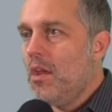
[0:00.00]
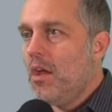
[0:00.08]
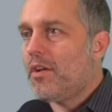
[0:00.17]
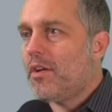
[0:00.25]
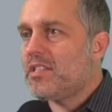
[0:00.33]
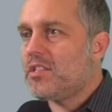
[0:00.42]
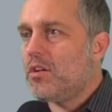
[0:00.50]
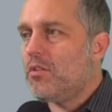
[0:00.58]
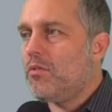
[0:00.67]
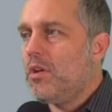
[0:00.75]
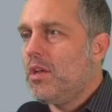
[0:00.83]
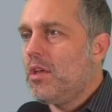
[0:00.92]
Okay,
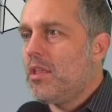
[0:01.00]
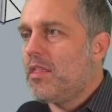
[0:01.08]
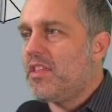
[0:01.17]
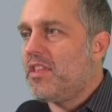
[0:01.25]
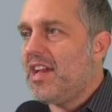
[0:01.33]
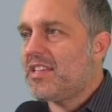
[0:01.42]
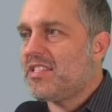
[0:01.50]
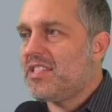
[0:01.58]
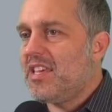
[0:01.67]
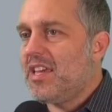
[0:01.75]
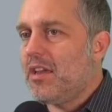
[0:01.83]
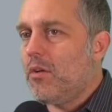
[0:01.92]
so the next
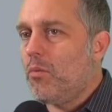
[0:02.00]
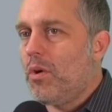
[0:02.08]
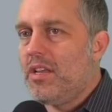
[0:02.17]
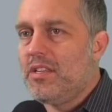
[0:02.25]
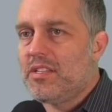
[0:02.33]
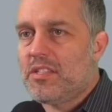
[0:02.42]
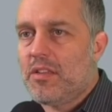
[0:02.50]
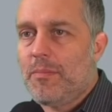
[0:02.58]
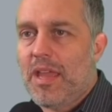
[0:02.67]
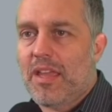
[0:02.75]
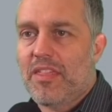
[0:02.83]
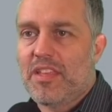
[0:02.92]
thing was to
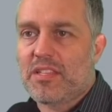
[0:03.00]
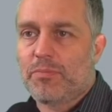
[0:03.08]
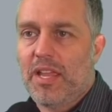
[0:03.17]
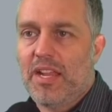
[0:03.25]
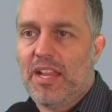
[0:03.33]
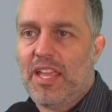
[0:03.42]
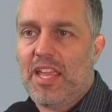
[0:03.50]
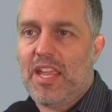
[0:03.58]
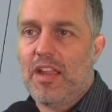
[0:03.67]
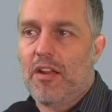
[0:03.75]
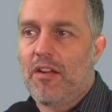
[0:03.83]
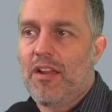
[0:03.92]
make this blade
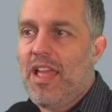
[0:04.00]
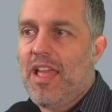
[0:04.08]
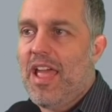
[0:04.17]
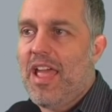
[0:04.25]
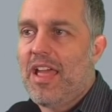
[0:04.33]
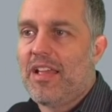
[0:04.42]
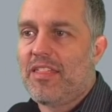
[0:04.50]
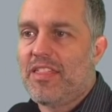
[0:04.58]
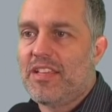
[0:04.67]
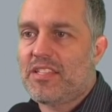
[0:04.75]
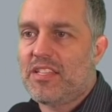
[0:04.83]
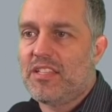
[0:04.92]
here. And
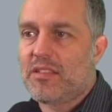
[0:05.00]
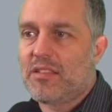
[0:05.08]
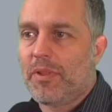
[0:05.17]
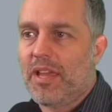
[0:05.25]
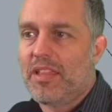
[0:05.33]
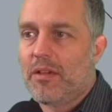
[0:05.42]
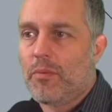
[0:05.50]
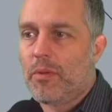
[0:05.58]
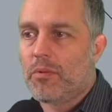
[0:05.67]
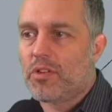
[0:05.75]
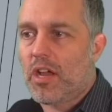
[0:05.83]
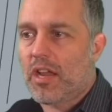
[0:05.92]
this is the blade that we
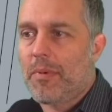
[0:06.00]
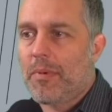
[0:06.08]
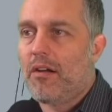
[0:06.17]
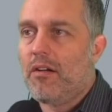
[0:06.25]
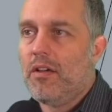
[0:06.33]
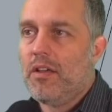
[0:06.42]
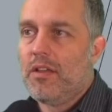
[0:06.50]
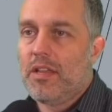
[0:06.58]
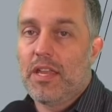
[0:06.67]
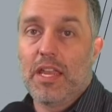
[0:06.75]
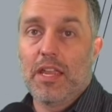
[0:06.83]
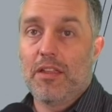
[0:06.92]
were talking about,
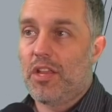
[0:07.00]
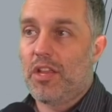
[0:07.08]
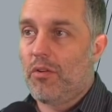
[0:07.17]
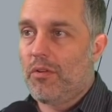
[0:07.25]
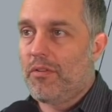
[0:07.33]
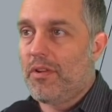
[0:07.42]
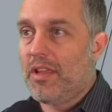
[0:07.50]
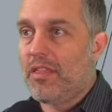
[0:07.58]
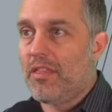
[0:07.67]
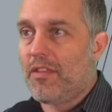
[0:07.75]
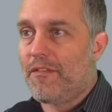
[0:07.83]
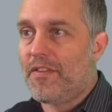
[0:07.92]

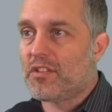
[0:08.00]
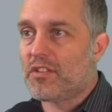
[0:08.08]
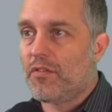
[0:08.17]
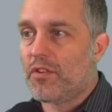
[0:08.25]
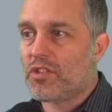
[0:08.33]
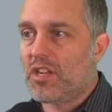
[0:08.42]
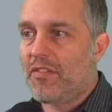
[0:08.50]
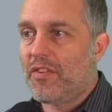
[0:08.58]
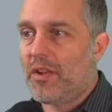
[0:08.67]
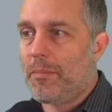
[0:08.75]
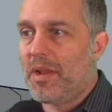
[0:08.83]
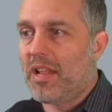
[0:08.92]
in the physical version of it
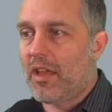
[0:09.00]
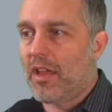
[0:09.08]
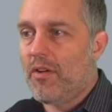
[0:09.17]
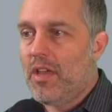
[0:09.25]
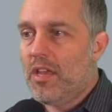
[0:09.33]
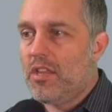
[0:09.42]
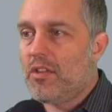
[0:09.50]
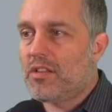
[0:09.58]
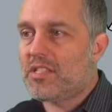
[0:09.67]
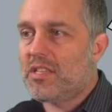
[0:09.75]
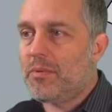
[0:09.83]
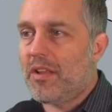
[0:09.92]
a minute ago. You can
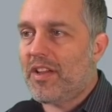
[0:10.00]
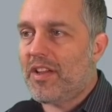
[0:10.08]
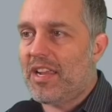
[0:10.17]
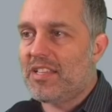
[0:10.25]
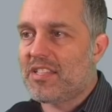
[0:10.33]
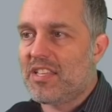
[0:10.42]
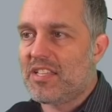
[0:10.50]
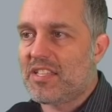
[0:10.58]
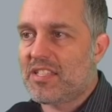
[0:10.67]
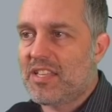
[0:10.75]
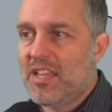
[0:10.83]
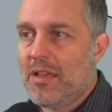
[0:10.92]
see what I've got is
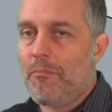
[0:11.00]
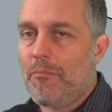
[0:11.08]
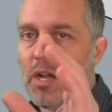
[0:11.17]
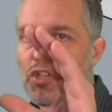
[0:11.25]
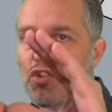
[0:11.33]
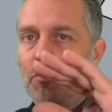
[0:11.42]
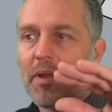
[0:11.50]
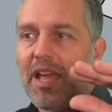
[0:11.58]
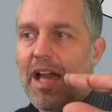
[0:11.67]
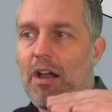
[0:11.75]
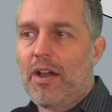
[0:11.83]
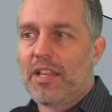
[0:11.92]
this mushrooming
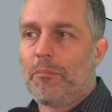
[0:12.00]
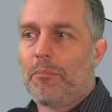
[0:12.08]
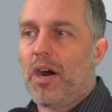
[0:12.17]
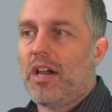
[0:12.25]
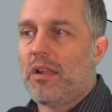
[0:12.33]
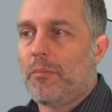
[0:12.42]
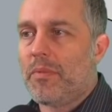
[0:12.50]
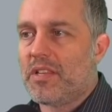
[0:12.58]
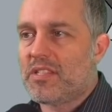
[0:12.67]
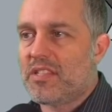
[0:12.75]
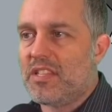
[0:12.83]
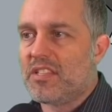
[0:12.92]
out at the bottom,
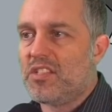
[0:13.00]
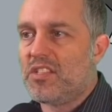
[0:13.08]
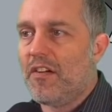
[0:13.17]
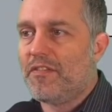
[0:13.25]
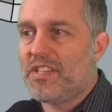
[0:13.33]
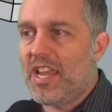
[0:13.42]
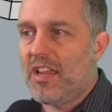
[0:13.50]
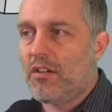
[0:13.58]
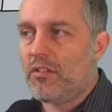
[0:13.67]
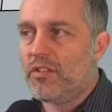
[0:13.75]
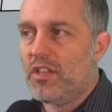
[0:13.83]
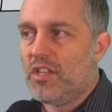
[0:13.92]
this
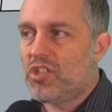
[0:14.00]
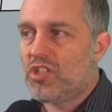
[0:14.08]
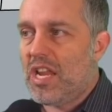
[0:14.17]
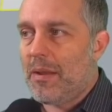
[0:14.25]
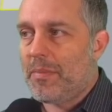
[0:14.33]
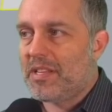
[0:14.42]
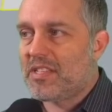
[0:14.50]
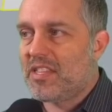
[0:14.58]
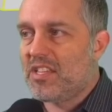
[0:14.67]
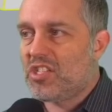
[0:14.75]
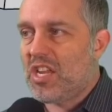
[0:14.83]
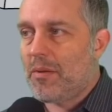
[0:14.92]
dovetailed shape. It's
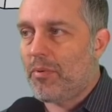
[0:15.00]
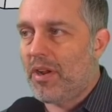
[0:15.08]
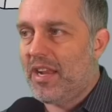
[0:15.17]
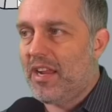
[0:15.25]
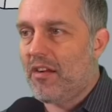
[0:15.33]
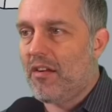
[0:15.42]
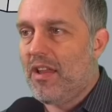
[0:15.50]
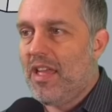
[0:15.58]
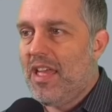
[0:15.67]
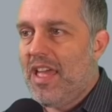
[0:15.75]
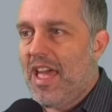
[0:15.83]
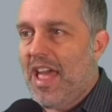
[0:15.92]
this shape right here.
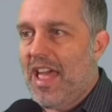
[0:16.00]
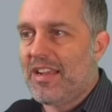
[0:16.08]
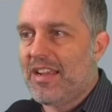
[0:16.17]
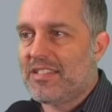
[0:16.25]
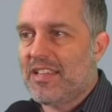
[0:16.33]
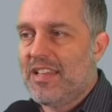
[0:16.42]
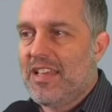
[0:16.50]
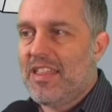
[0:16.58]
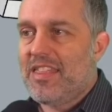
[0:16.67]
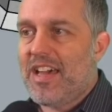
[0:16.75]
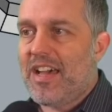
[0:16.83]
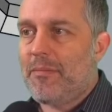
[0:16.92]
And
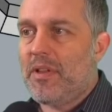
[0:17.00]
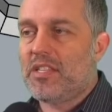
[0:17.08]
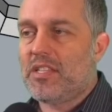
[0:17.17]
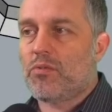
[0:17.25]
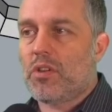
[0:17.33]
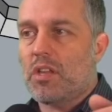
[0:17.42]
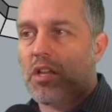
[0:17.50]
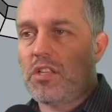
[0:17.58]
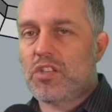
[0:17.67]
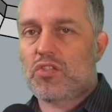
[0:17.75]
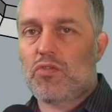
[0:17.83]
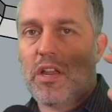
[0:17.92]
that is
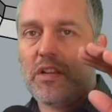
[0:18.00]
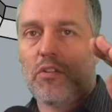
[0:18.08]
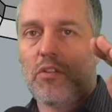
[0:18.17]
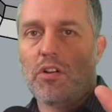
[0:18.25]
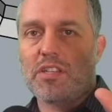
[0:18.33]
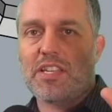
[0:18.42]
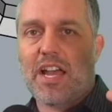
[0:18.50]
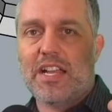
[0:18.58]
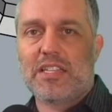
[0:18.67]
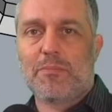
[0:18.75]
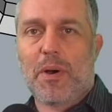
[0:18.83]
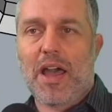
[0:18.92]
constrained on all
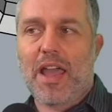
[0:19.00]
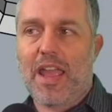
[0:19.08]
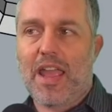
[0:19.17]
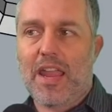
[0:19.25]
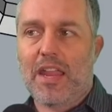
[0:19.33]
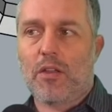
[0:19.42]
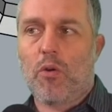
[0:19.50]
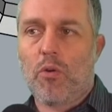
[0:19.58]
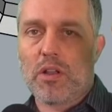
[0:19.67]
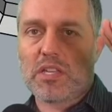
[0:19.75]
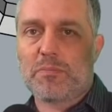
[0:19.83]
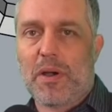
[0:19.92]
sides by a
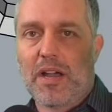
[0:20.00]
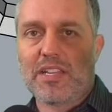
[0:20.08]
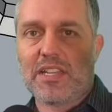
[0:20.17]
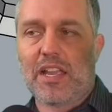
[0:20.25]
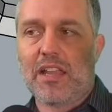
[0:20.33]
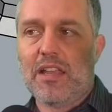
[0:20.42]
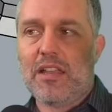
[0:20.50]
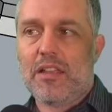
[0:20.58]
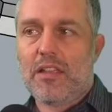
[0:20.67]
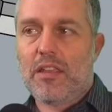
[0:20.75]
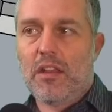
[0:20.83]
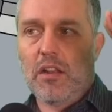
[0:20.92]
corresponding,
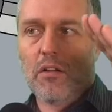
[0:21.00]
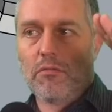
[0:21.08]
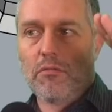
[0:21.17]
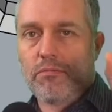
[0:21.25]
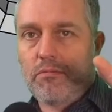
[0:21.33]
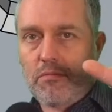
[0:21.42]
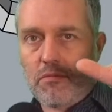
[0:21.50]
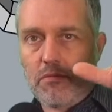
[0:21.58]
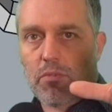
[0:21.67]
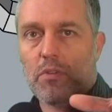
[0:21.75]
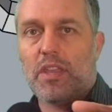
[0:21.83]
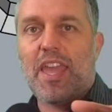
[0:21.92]

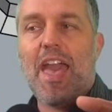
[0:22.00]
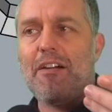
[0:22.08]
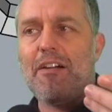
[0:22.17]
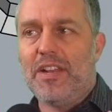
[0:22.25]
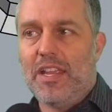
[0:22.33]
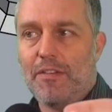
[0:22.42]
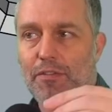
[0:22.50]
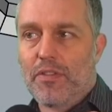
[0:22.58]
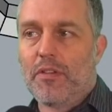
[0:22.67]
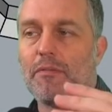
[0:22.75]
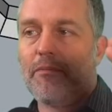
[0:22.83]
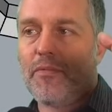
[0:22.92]
cavity for
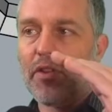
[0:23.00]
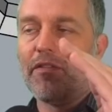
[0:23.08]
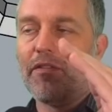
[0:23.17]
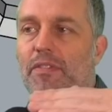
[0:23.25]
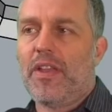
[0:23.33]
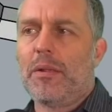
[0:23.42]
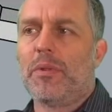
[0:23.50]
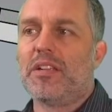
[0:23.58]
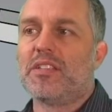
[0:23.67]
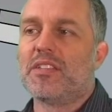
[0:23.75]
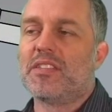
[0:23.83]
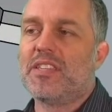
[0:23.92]
the fan blade
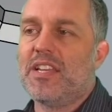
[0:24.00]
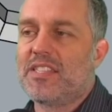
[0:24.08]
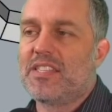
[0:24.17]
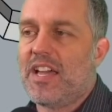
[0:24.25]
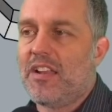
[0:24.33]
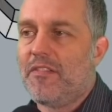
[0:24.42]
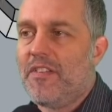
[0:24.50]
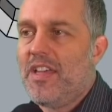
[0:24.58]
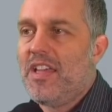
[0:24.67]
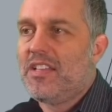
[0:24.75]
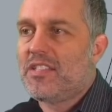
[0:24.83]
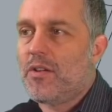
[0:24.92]
to sit inside of.
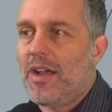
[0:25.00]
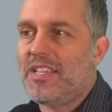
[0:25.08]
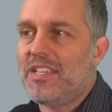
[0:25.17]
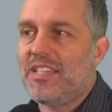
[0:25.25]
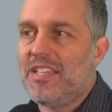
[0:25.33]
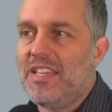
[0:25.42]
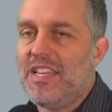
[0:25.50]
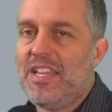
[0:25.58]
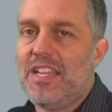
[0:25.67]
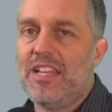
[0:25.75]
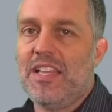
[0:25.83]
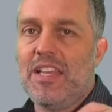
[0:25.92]
So I didn't
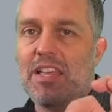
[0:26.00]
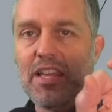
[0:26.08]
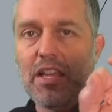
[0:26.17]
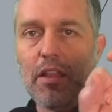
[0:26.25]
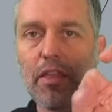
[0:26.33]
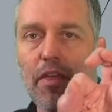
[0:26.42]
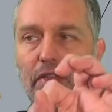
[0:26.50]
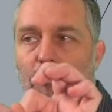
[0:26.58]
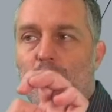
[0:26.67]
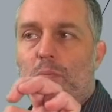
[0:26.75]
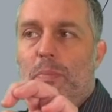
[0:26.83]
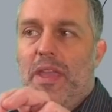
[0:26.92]
need the
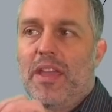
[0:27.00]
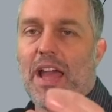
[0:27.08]
through pin.